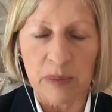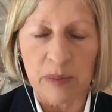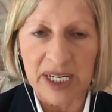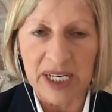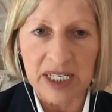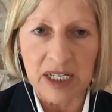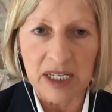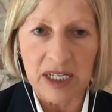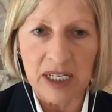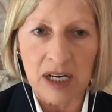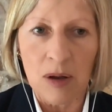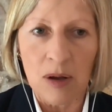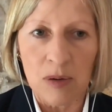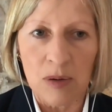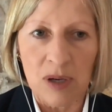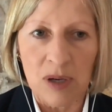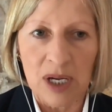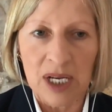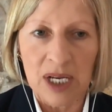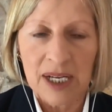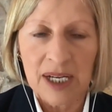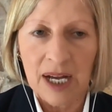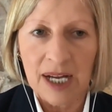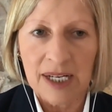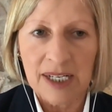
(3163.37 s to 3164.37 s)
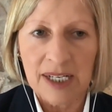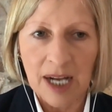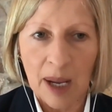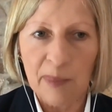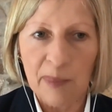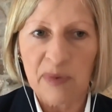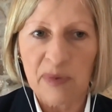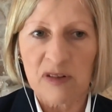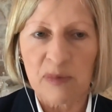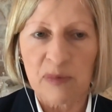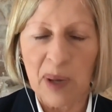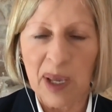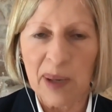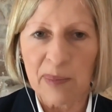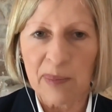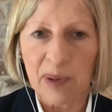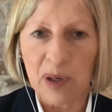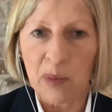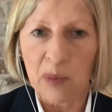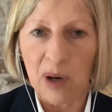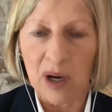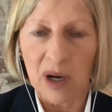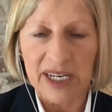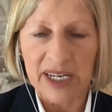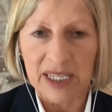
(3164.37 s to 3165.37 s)
We know a number of people
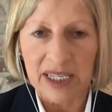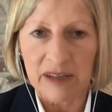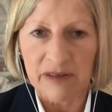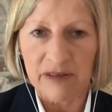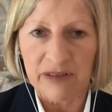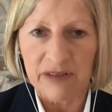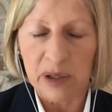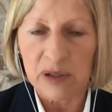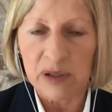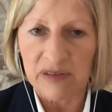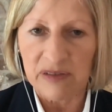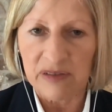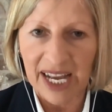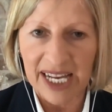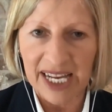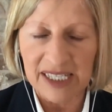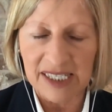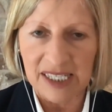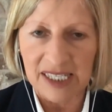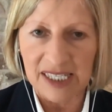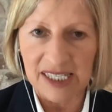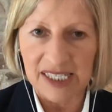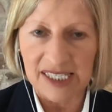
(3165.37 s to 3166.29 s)
who work in the field of cancer